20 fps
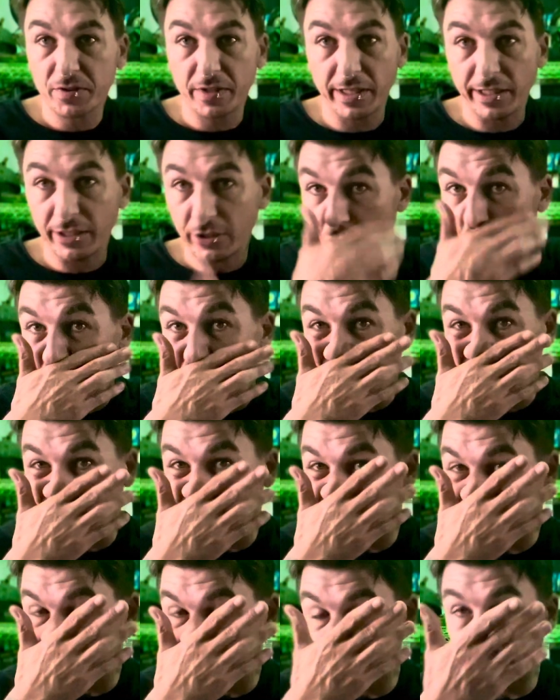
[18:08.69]
I shit
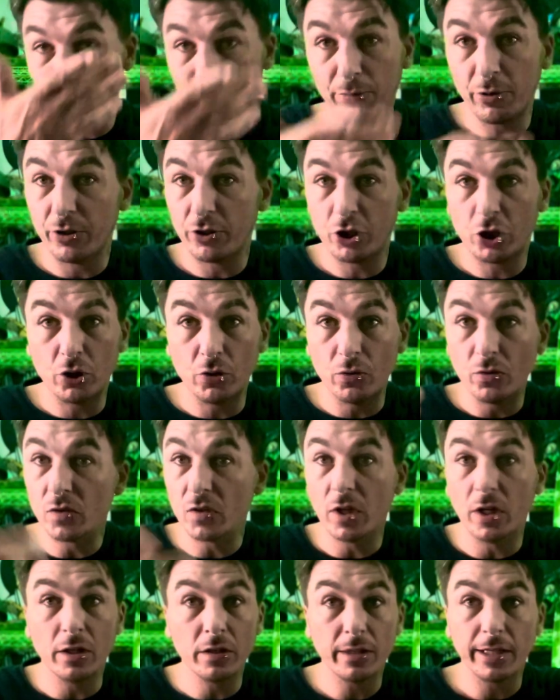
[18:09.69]
and put shoes
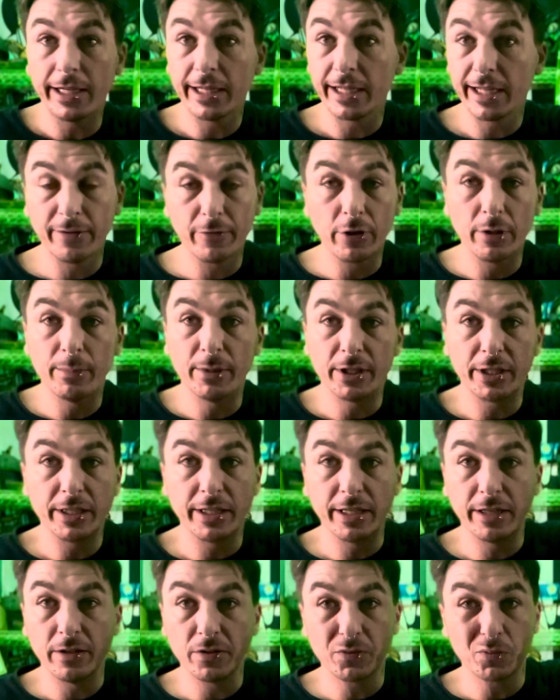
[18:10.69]
on like everybody
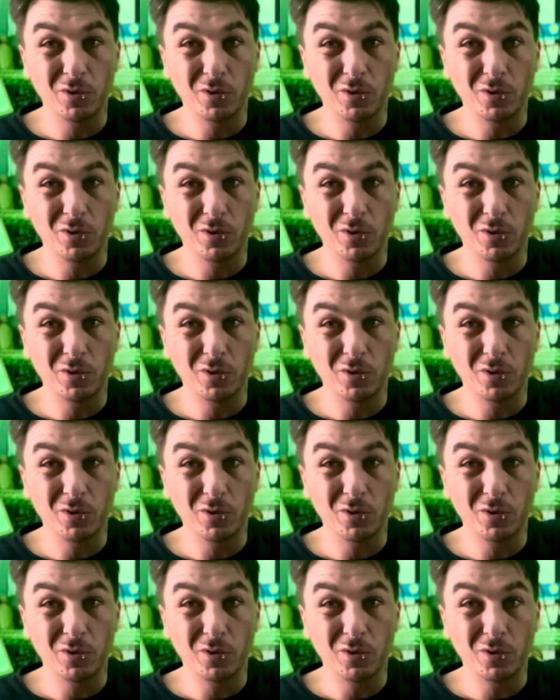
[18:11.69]
else.